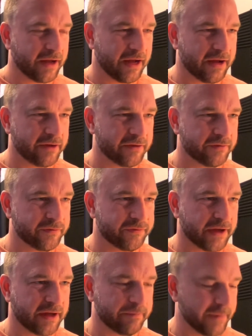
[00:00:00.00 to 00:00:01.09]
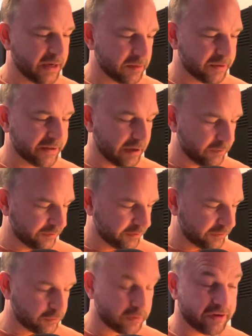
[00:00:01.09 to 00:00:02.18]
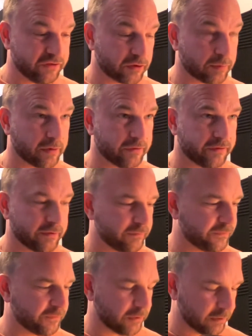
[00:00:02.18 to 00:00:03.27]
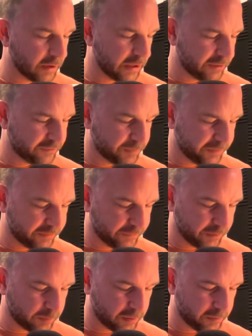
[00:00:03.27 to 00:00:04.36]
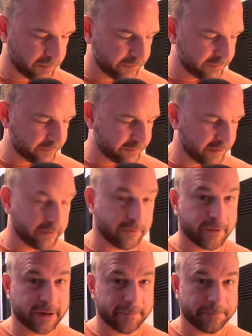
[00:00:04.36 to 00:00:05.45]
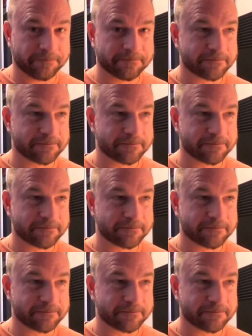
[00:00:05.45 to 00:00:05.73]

of many, but that was a strategic person for a specific purpose. So